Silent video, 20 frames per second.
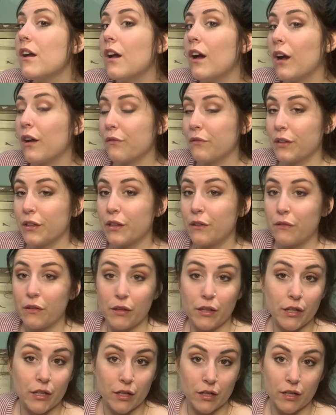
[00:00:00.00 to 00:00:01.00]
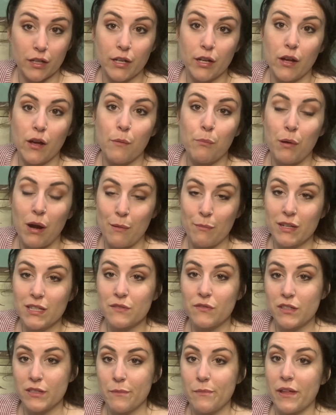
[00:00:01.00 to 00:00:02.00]
a really, really good premise
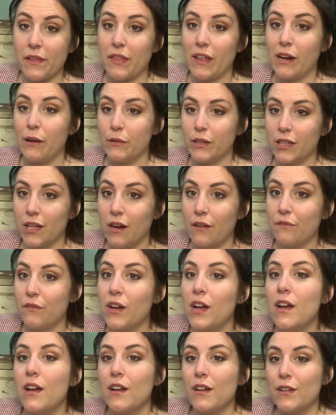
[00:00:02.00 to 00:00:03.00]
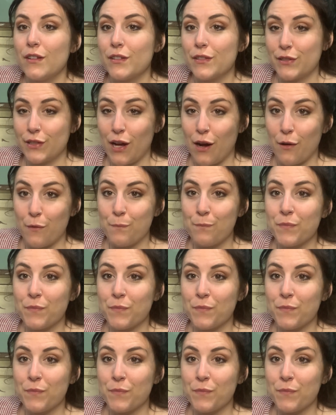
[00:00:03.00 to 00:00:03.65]
for something that I would love. So